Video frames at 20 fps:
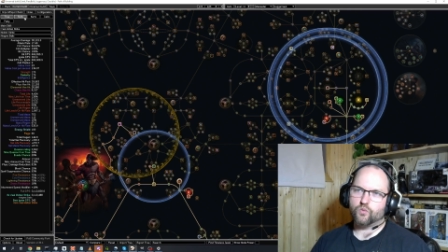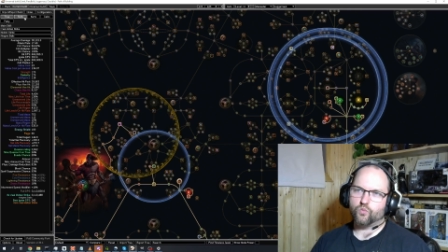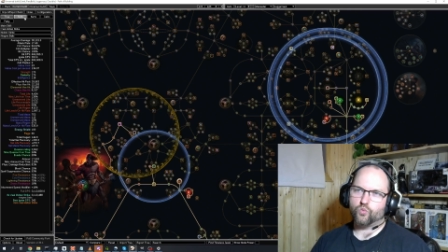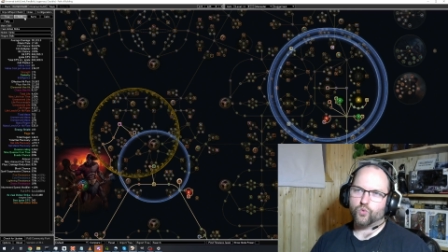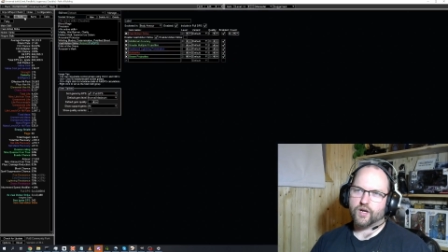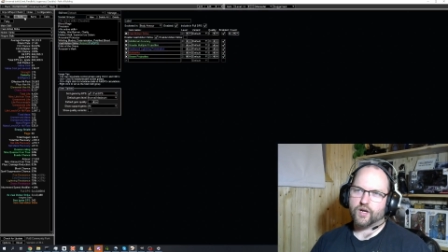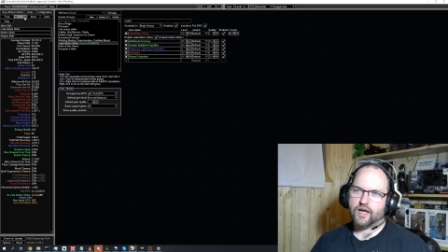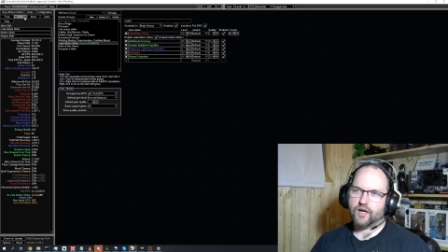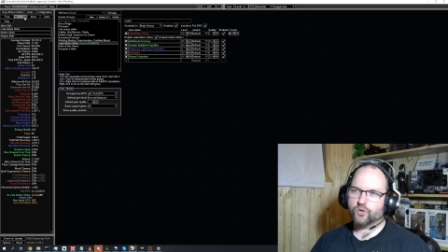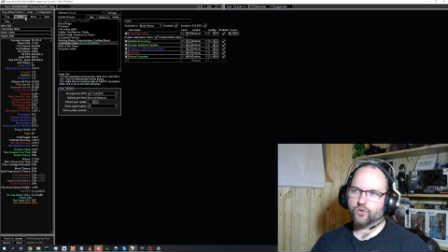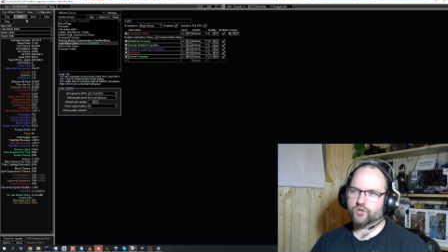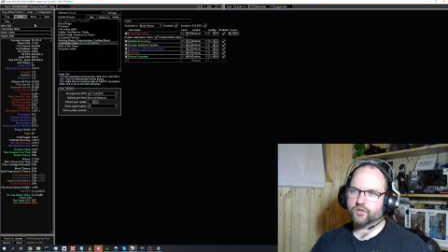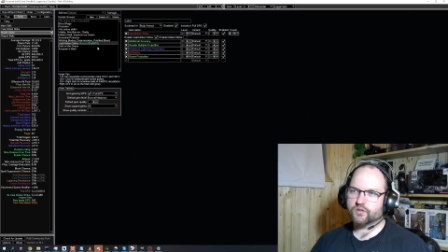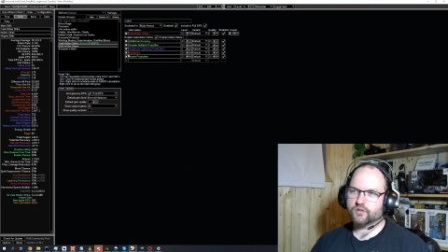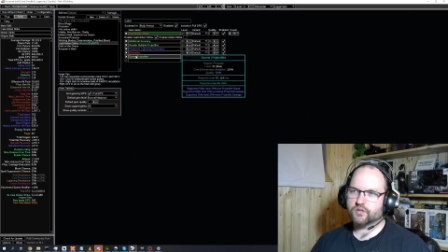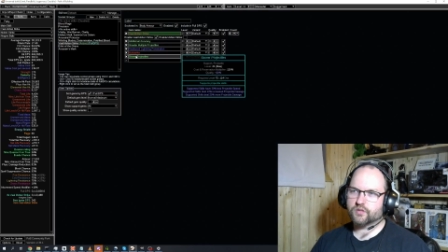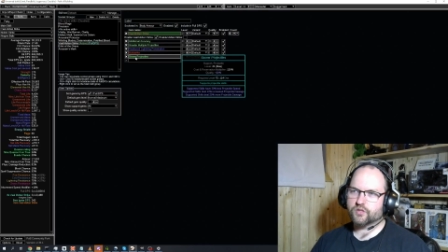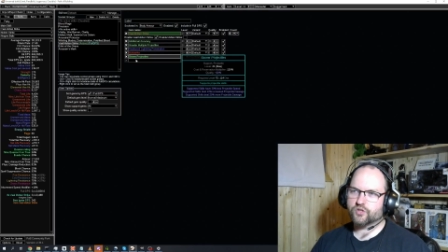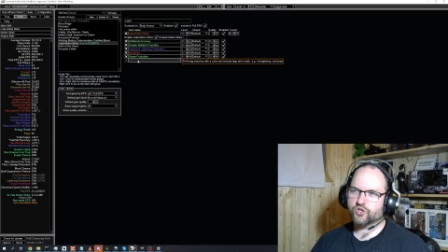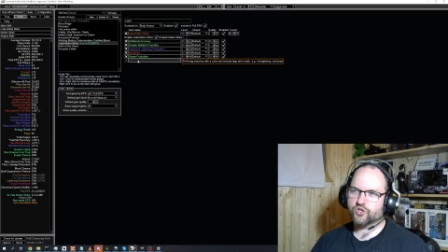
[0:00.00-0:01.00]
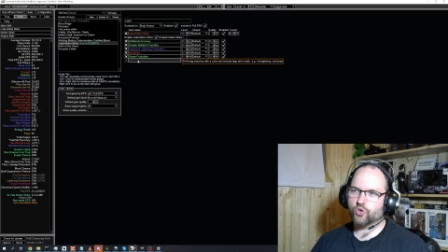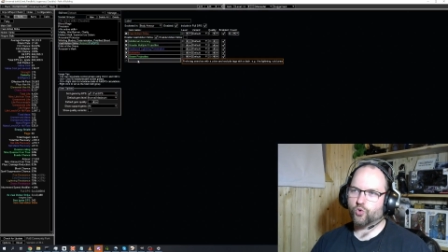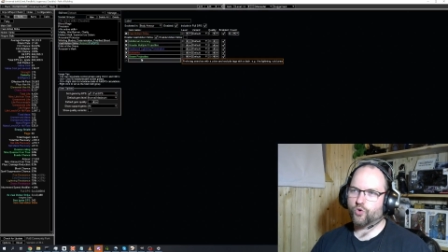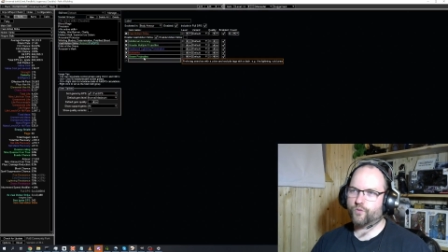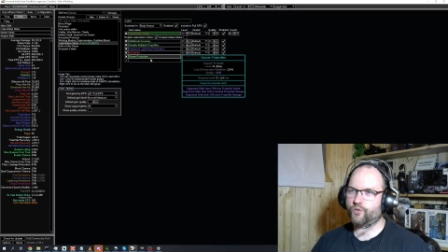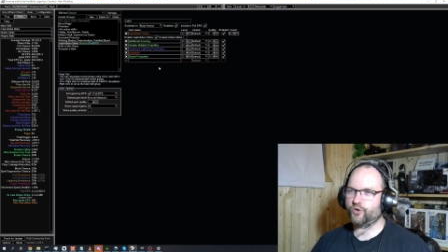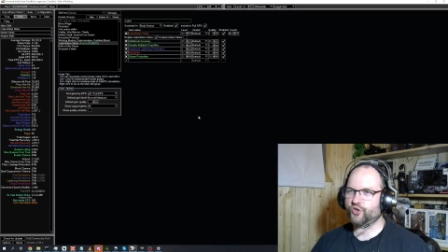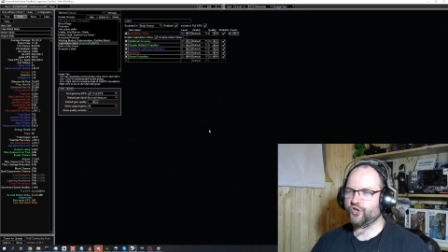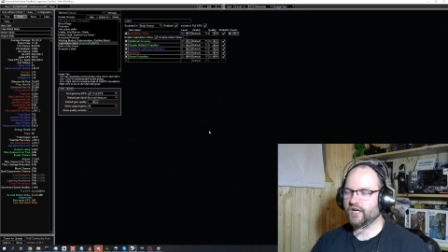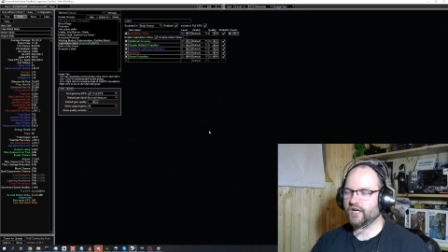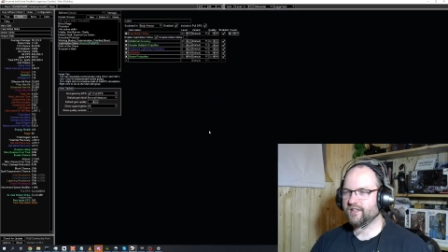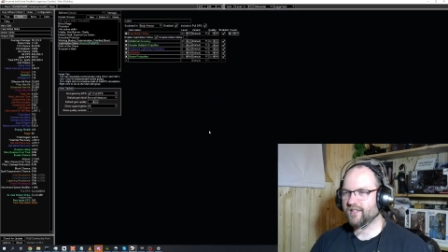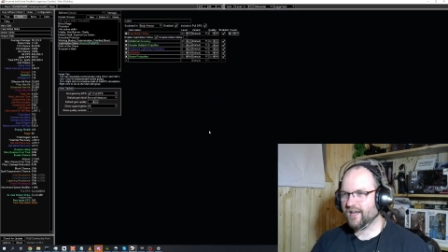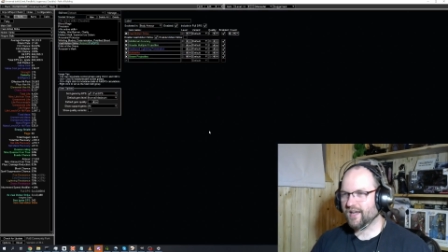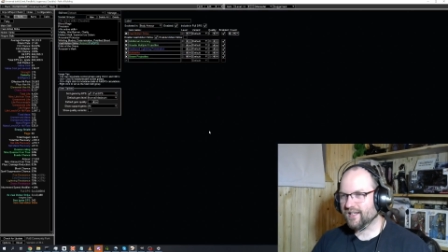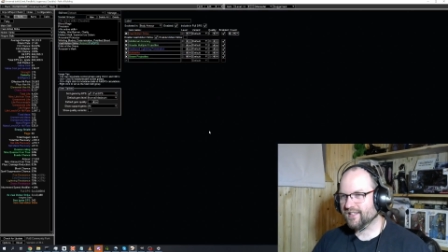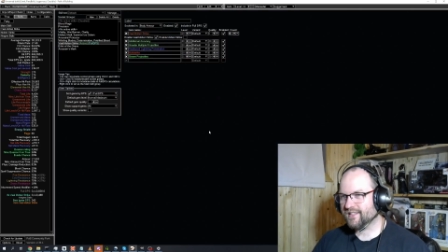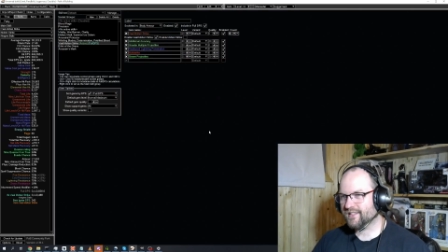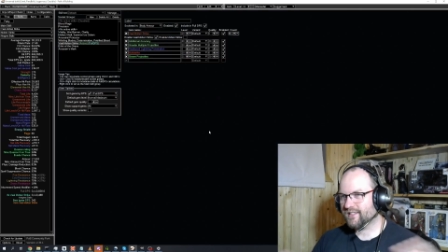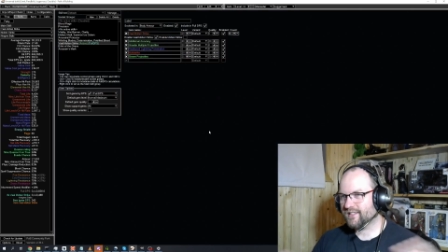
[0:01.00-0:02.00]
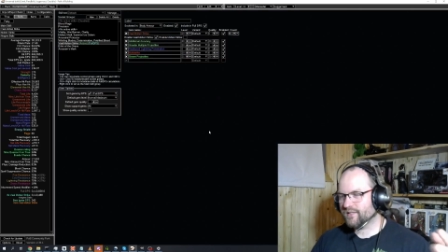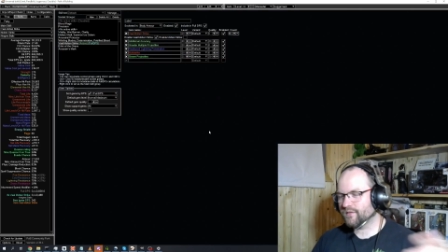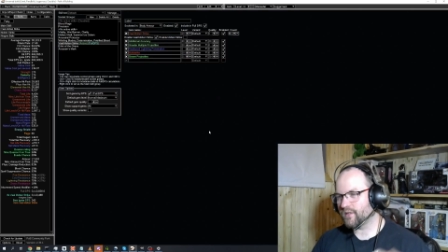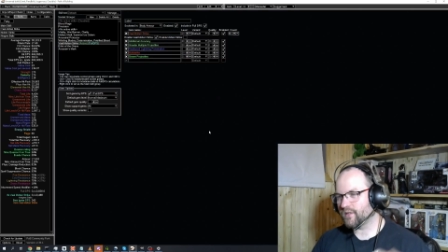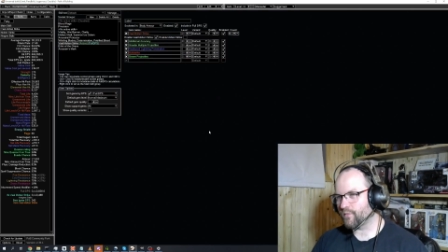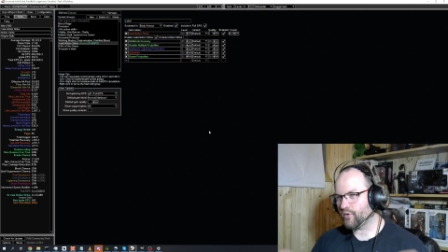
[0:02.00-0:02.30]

without slower projectiles.